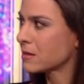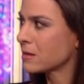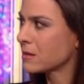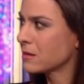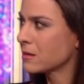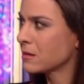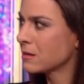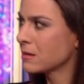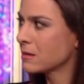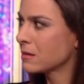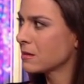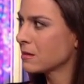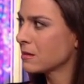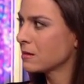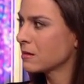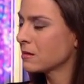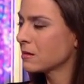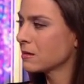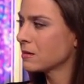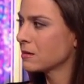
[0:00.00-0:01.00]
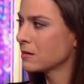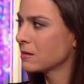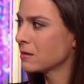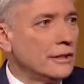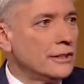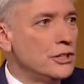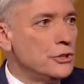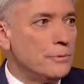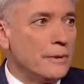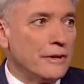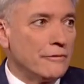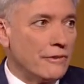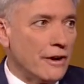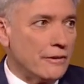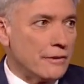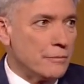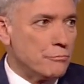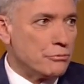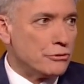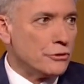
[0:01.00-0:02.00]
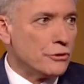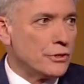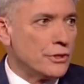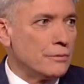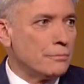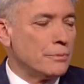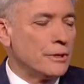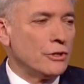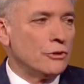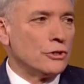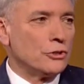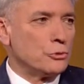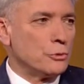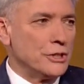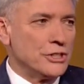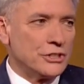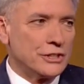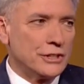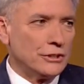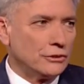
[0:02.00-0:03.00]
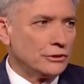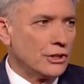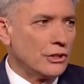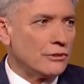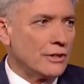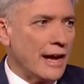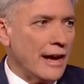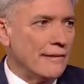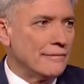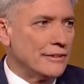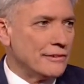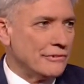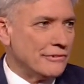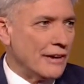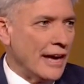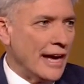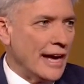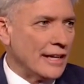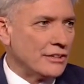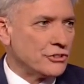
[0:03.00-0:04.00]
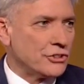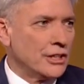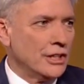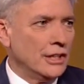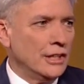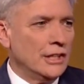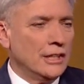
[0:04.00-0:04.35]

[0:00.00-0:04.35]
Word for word: I think he's handling it well. He's being very prudent because we still don't have the facts.